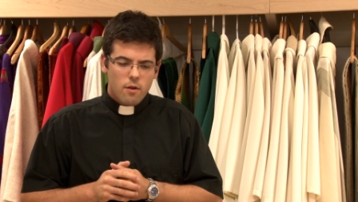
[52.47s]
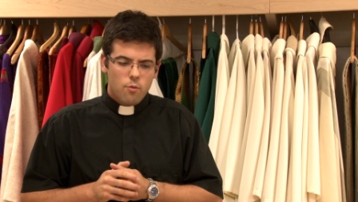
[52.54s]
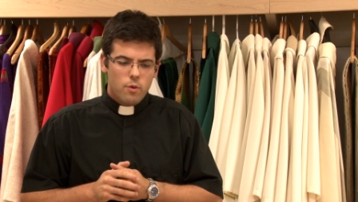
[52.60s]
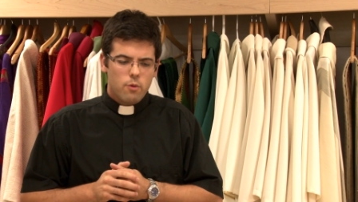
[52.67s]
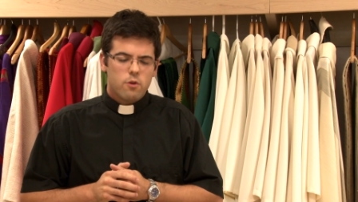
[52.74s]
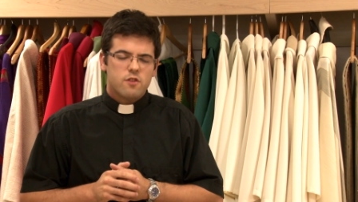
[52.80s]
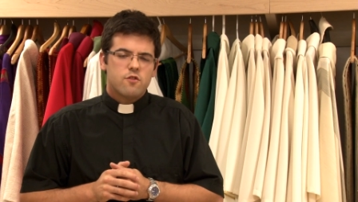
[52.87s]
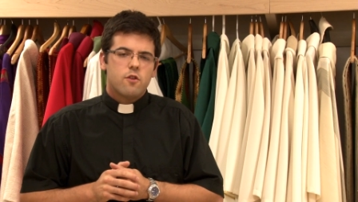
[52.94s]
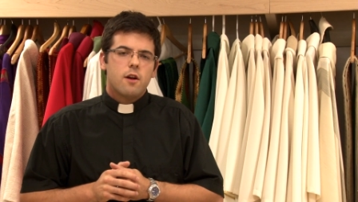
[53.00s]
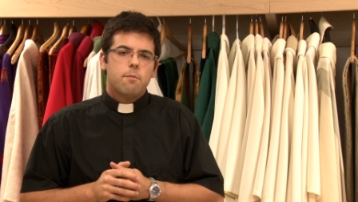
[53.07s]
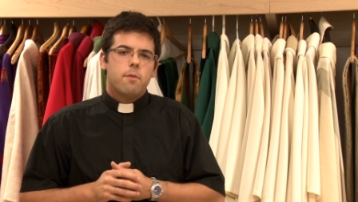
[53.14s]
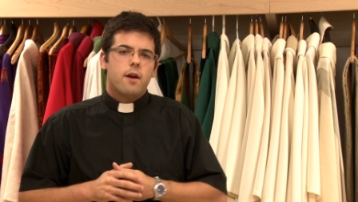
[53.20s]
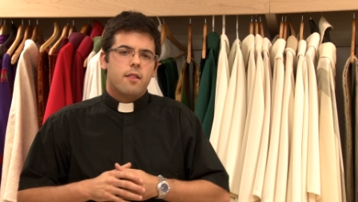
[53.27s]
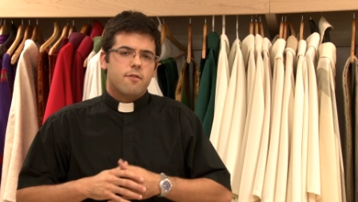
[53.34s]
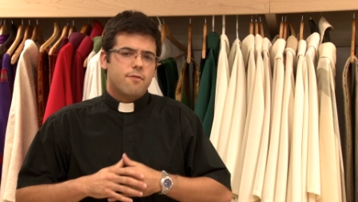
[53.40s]
we were struck
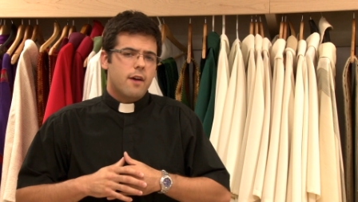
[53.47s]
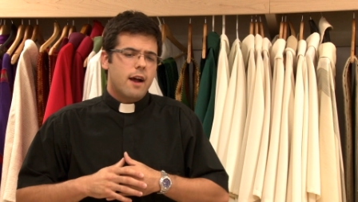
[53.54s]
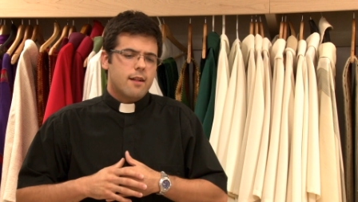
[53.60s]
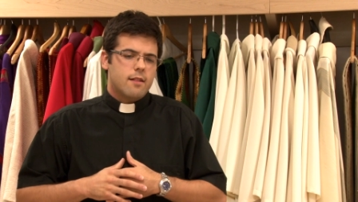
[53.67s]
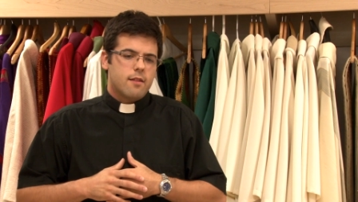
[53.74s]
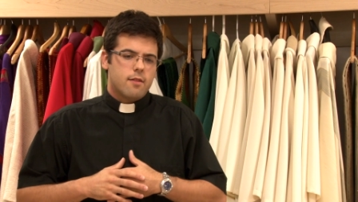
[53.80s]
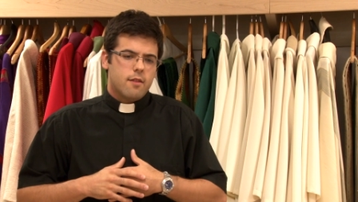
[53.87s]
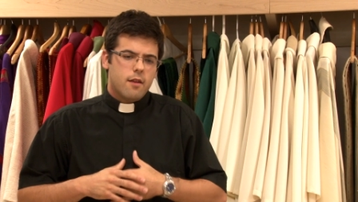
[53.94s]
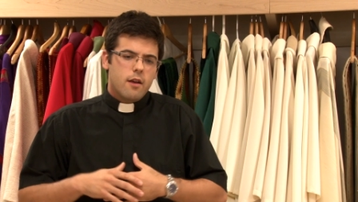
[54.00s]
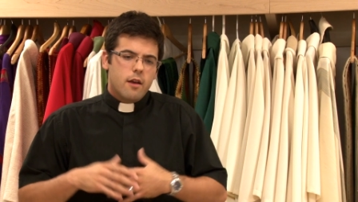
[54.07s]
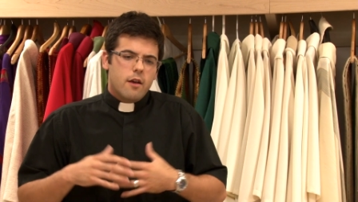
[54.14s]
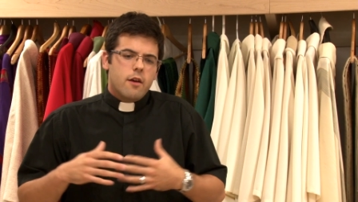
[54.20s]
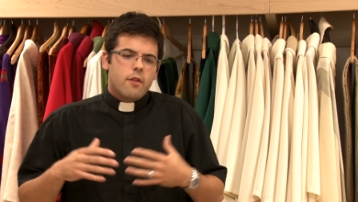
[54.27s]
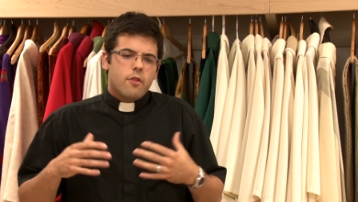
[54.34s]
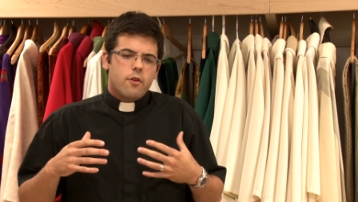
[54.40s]
by the fact that
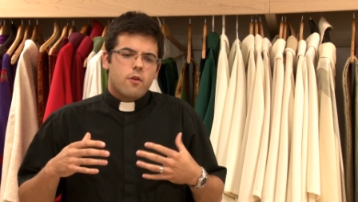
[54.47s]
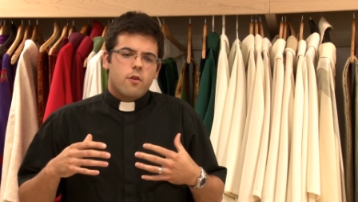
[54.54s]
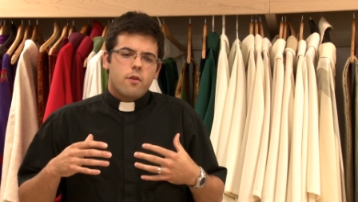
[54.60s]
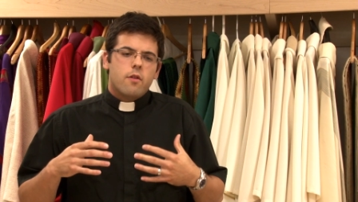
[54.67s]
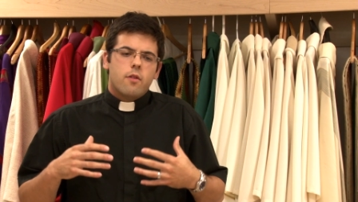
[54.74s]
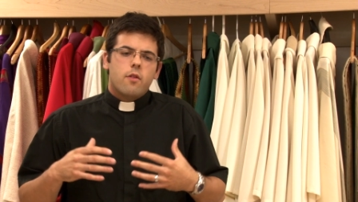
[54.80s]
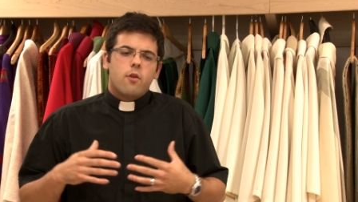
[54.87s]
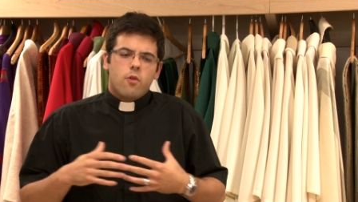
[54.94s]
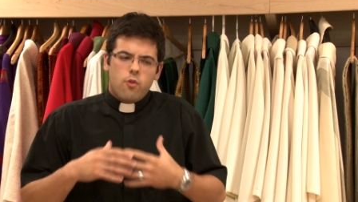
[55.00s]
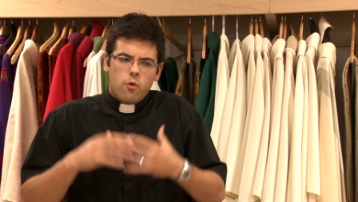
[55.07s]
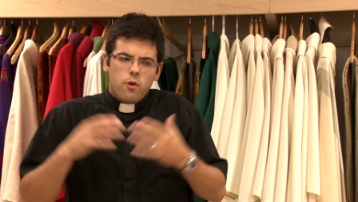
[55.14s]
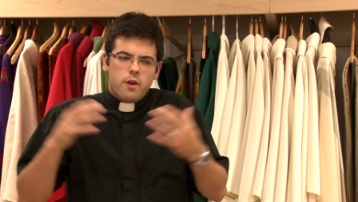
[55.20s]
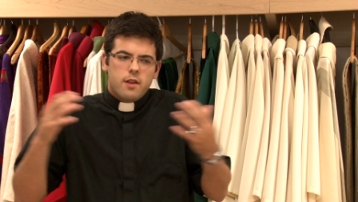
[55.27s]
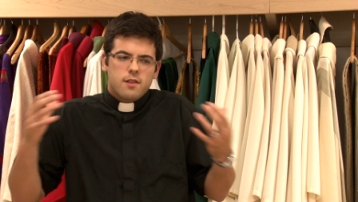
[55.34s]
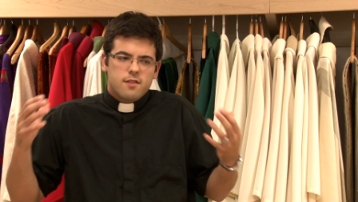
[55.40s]
there,
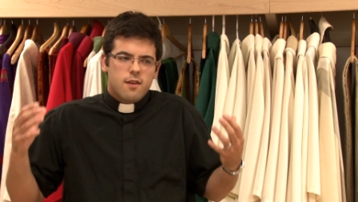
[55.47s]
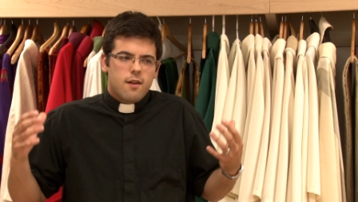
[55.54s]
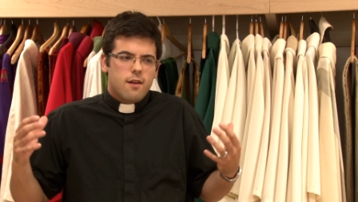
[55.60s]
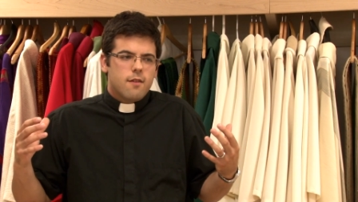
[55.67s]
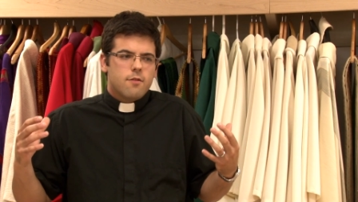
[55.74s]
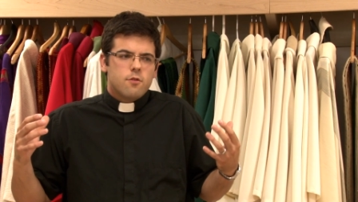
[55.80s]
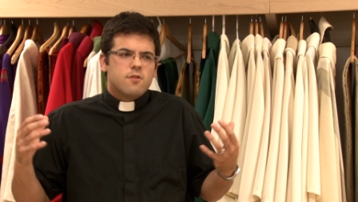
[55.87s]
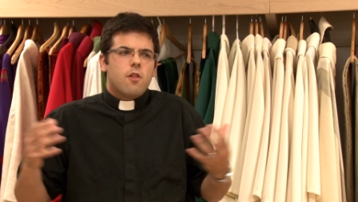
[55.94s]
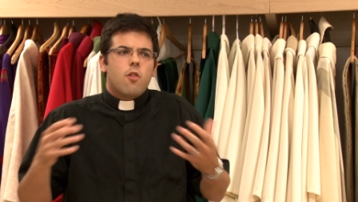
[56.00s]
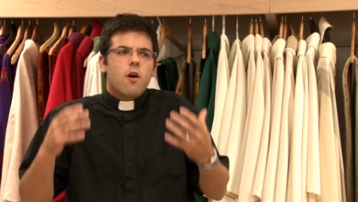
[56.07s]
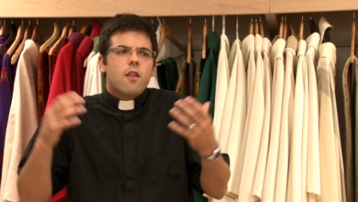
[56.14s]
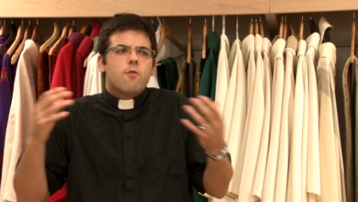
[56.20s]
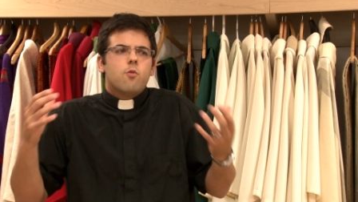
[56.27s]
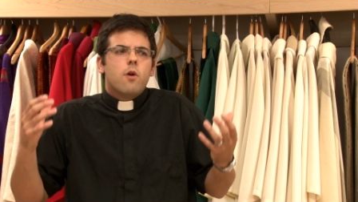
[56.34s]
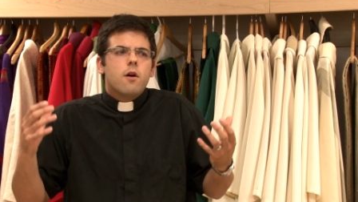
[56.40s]
though it is, uh, there's a
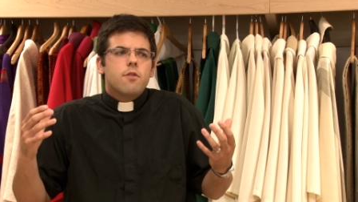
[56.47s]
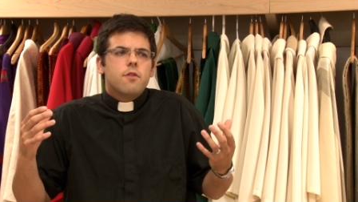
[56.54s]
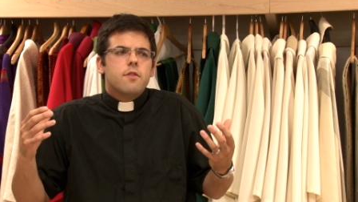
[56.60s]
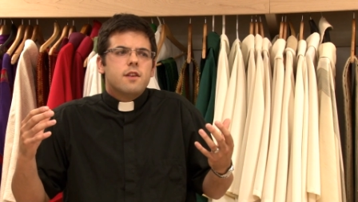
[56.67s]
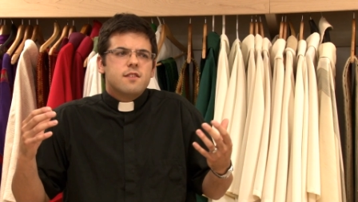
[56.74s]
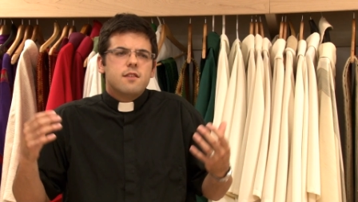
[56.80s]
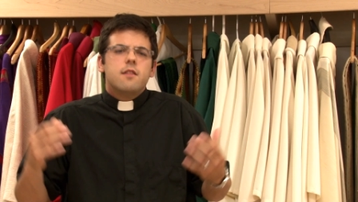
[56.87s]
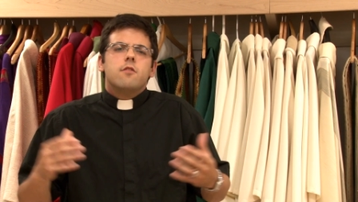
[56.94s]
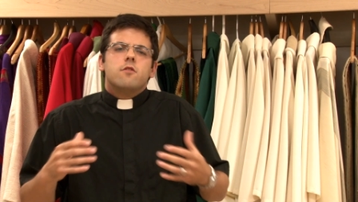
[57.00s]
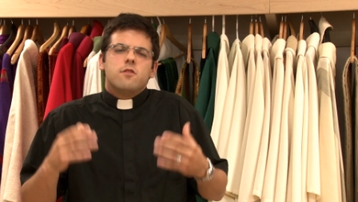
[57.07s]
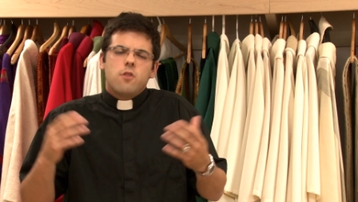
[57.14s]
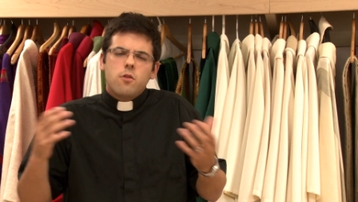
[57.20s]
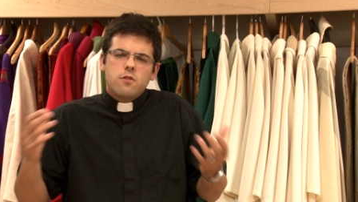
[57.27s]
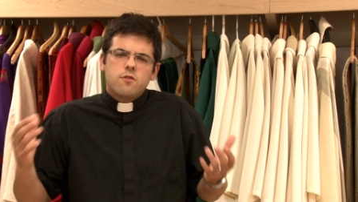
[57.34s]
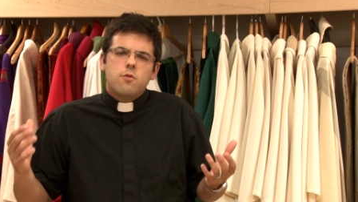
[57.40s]
lot of wealth in the city,
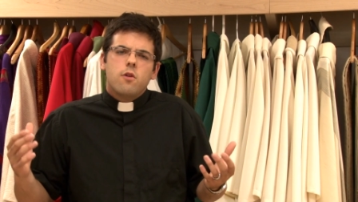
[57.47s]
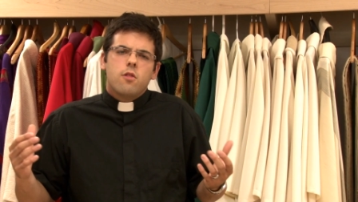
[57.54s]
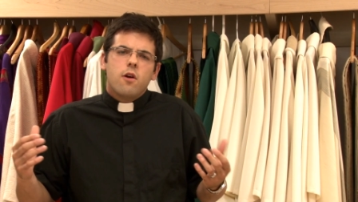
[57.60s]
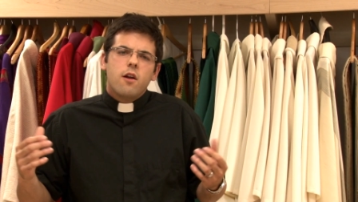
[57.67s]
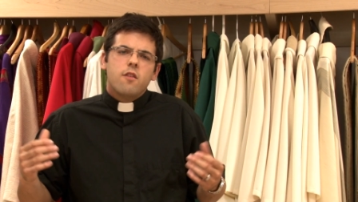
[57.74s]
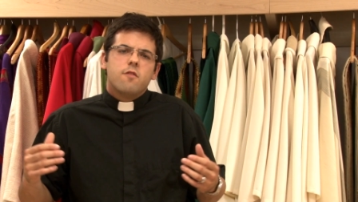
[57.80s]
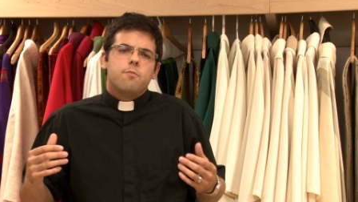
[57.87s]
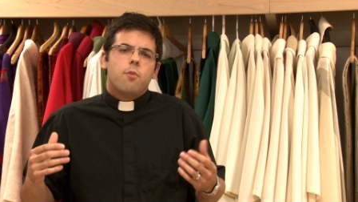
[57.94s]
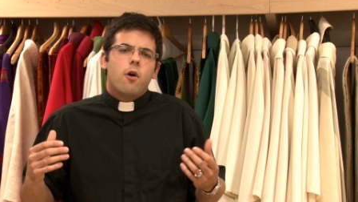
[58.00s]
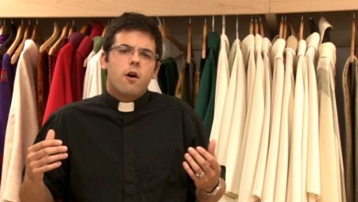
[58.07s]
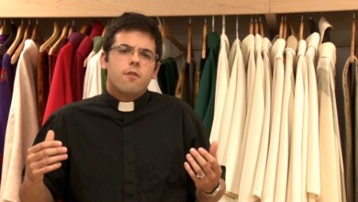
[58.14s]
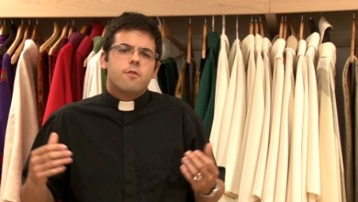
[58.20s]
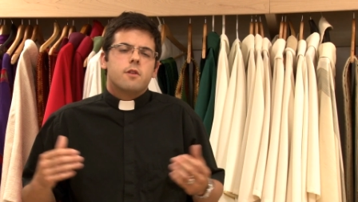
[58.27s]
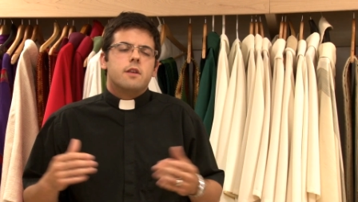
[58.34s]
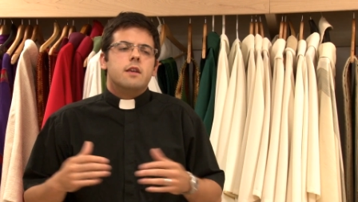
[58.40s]
there's also a lot of
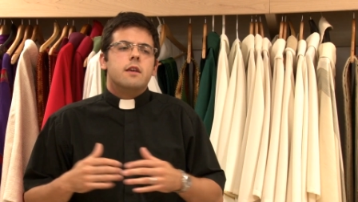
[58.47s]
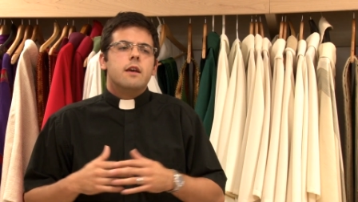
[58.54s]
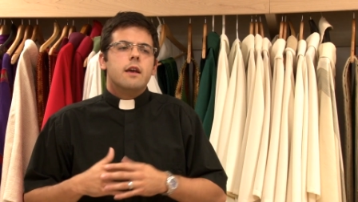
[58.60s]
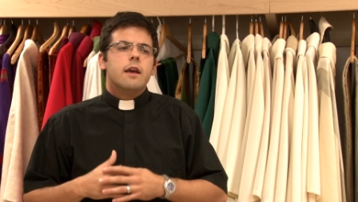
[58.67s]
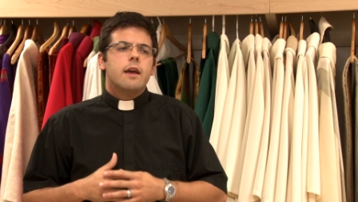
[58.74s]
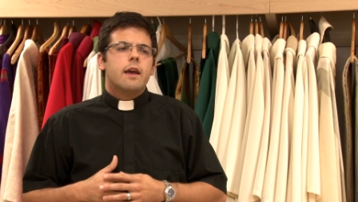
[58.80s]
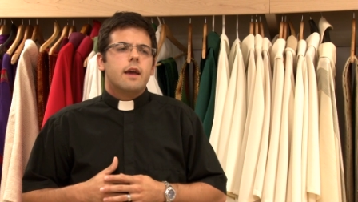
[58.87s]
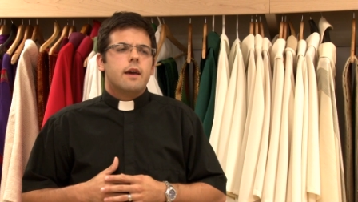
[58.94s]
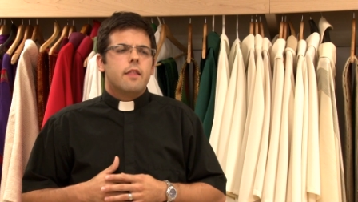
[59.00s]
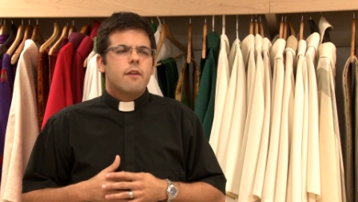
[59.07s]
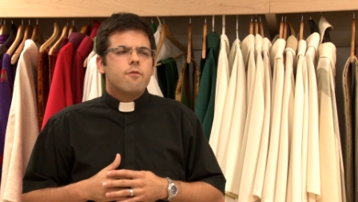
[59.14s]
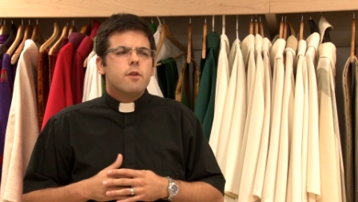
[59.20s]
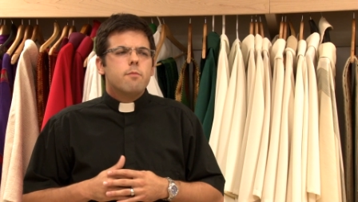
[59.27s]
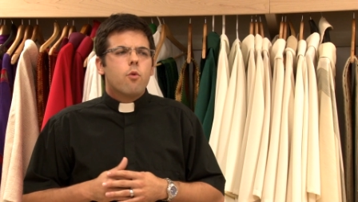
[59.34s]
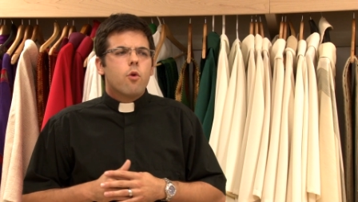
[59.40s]
poverty and
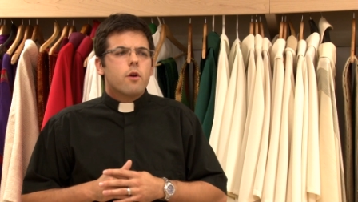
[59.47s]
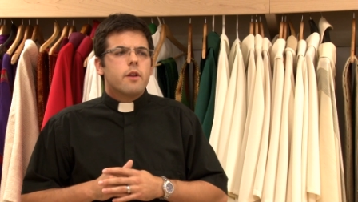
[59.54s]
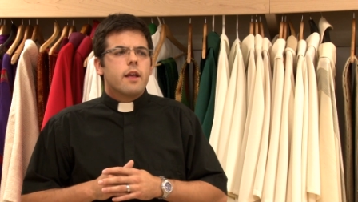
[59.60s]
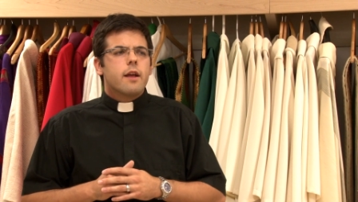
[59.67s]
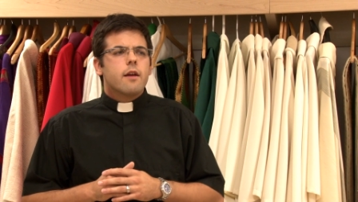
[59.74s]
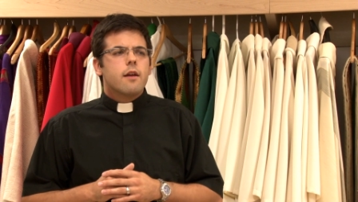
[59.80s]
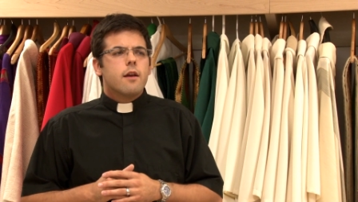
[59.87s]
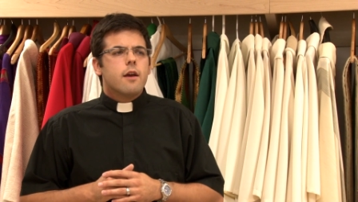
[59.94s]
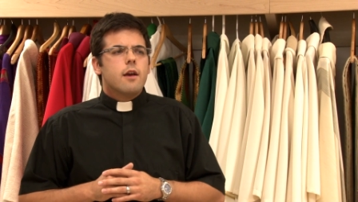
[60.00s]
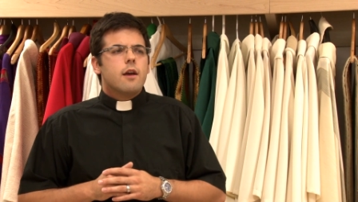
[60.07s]
every morning,